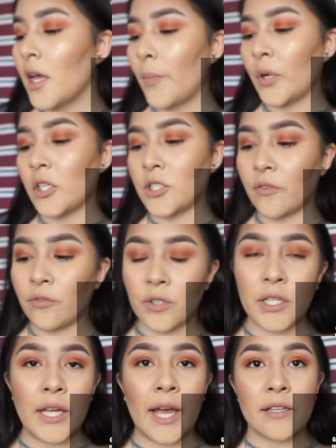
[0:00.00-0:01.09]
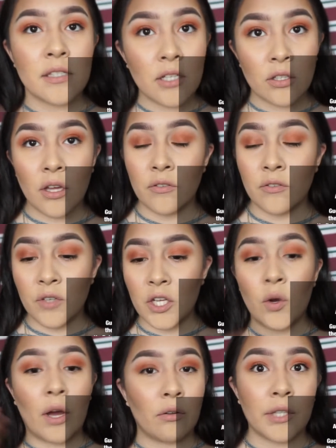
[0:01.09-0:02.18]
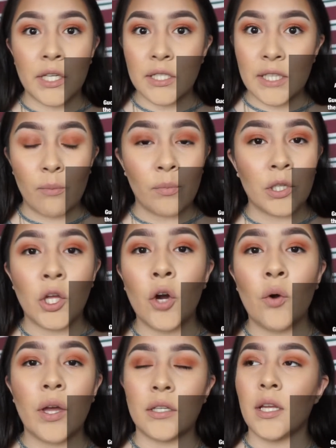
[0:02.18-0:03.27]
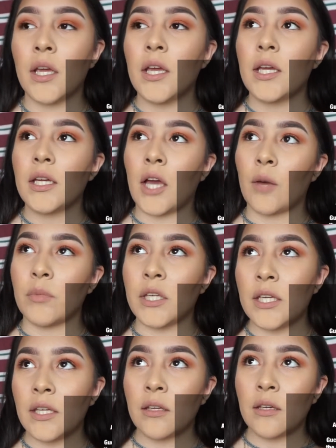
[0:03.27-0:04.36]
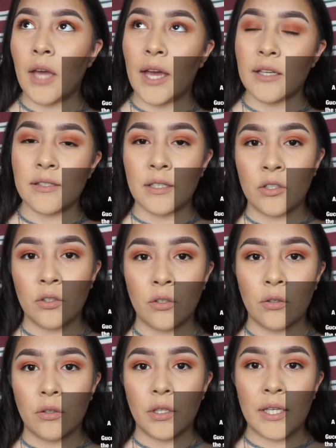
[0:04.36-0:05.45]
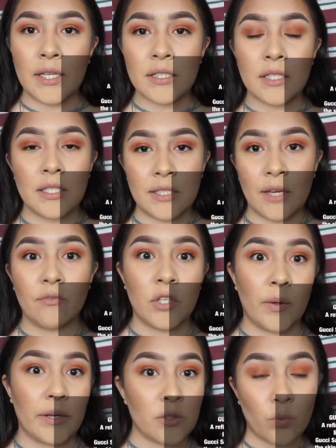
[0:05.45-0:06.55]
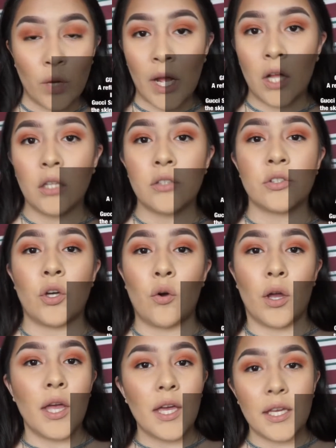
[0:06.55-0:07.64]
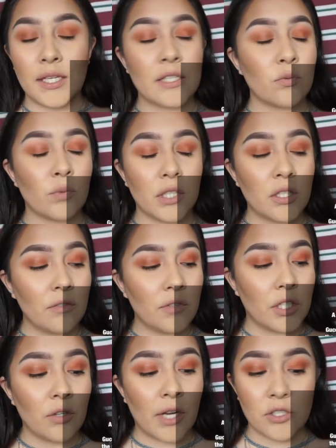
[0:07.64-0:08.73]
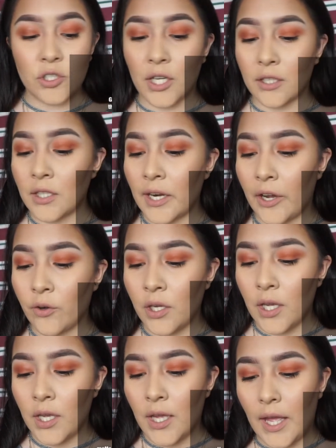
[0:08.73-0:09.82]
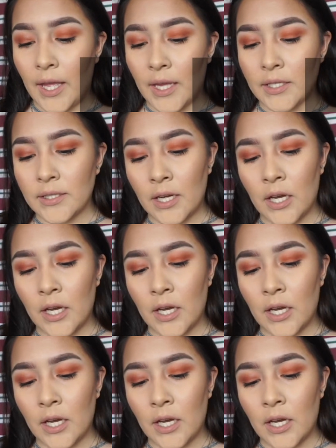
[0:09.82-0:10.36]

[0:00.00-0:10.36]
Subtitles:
but Jeffree has the video. I'll link it down below, and he has an in-depth video as well. So he has a really good video. You guys should check that out. And